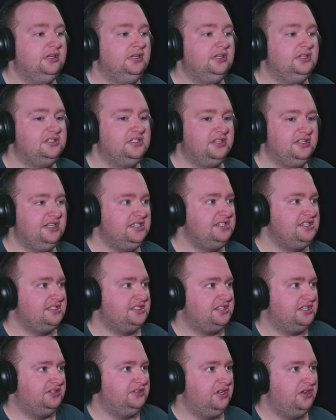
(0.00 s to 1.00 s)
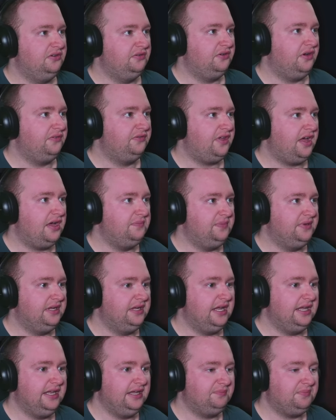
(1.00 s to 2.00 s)
So this is the note of our
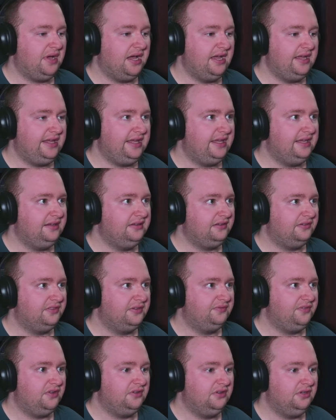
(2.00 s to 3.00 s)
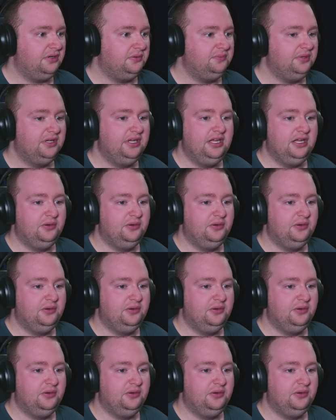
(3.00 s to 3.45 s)
beginning part here of the Vault Hub.